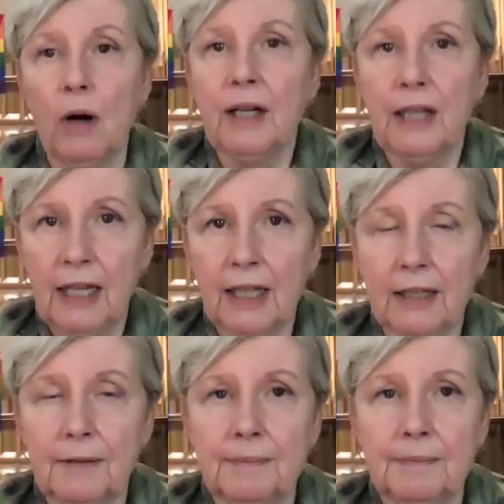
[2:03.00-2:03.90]
a
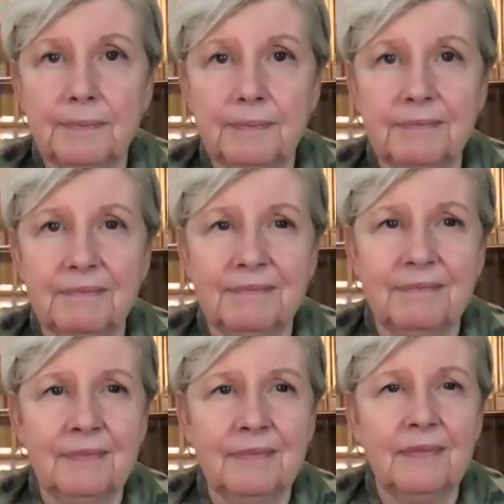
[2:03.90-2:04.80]
king.
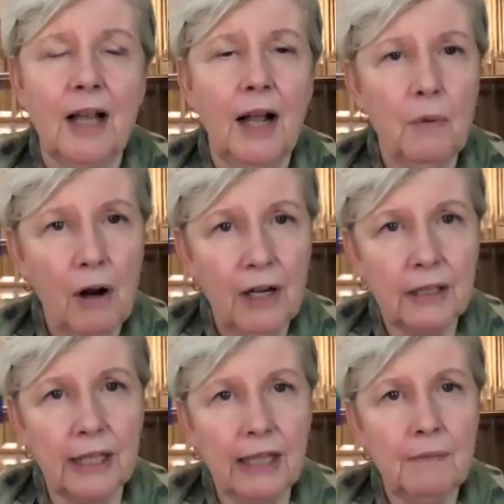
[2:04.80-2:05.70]

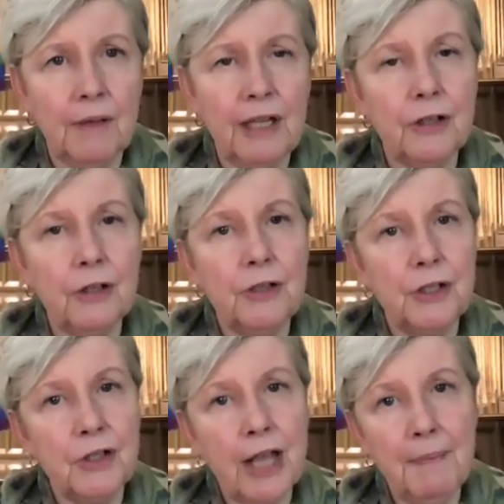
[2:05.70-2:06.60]
Ironically, they turn to
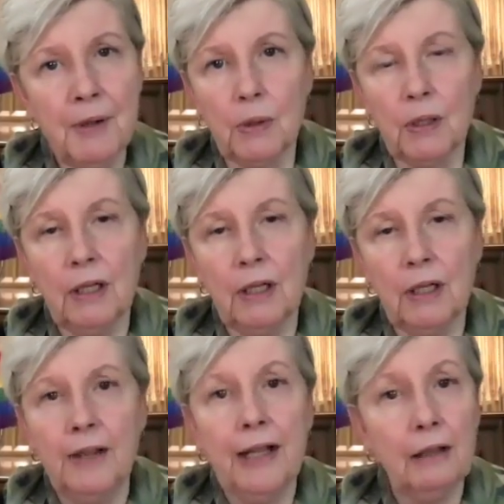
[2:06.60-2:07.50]
Samuel,
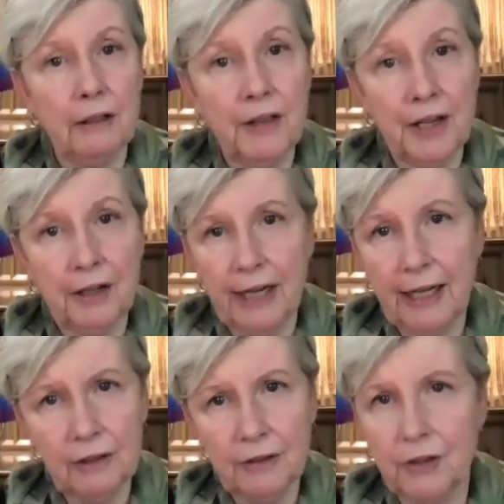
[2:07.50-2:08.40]
their
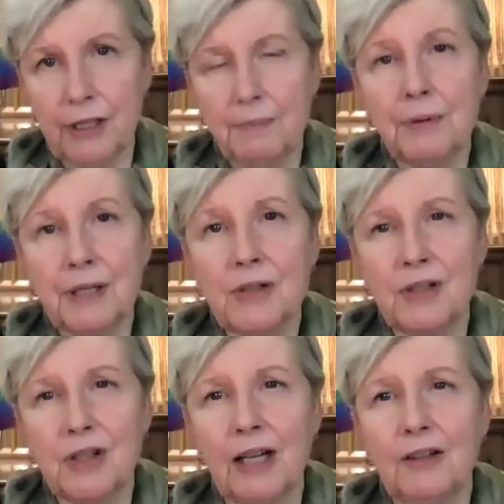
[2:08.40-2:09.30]
elderly priest
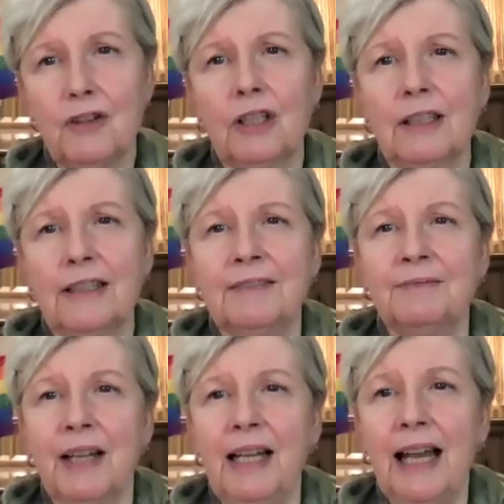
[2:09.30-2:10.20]
judge,
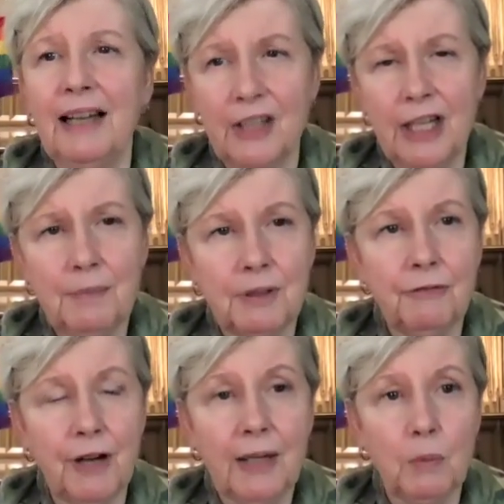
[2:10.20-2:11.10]
and ask him to
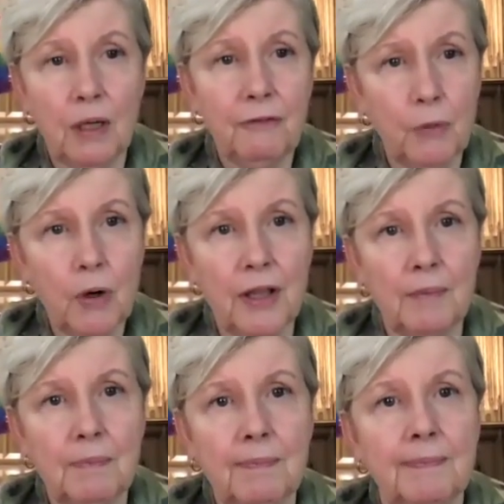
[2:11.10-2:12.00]
find one for them.